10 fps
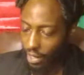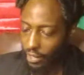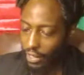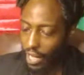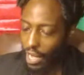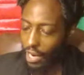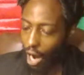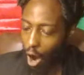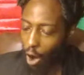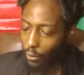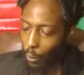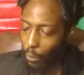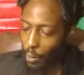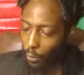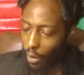Then all the
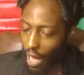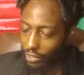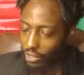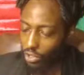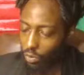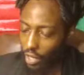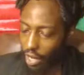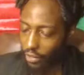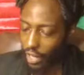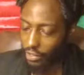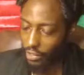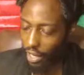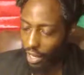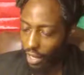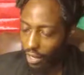people answered together and
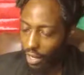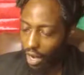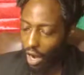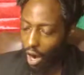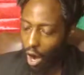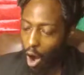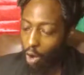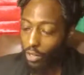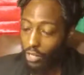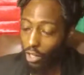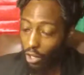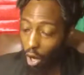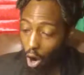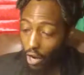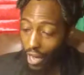said, all that the
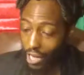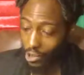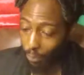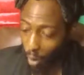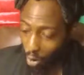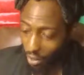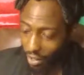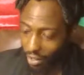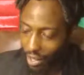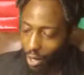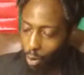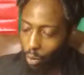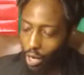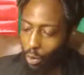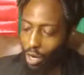Lord has spoken,
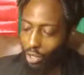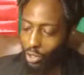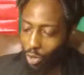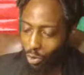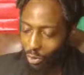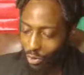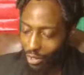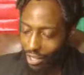we will do.